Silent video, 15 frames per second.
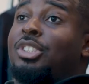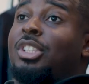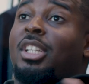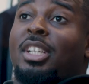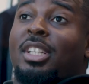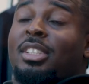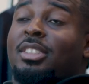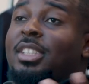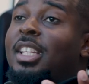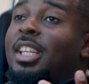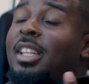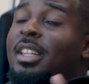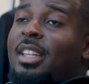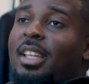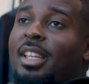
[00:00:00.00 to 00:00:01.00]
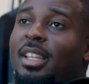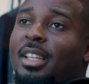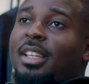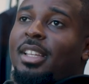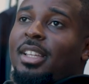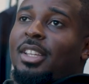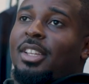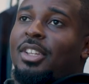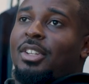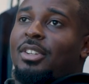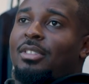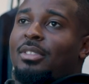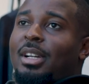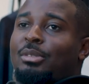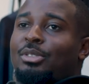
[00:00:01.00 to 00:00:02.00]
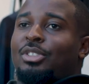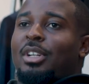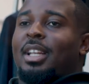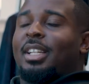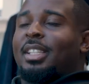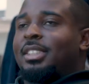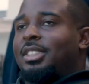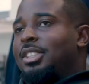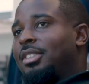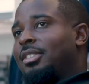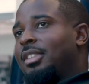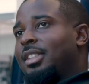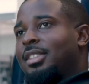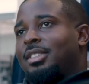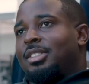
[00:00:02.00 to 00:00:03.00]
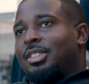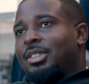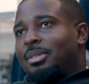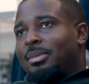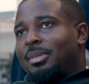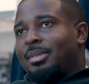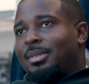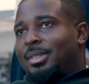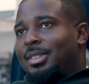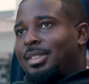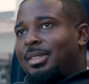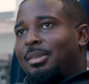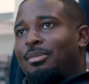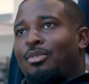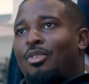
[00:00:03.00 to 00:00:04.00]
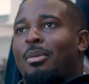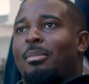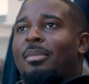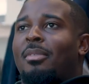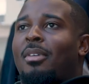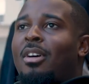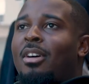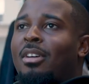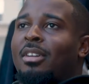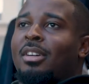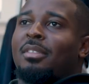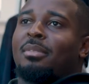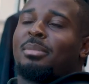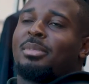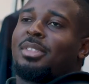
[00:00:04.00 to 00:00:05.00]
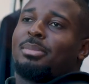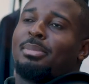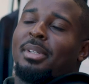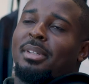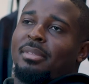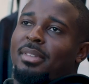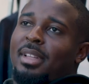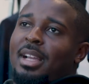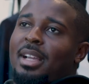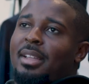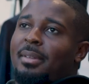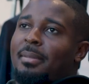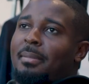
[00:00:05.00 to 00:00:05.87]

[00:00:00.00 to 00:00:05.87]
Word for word: jeans, anything. You know, I would try to consider it as, you know, some form of art of just being fly.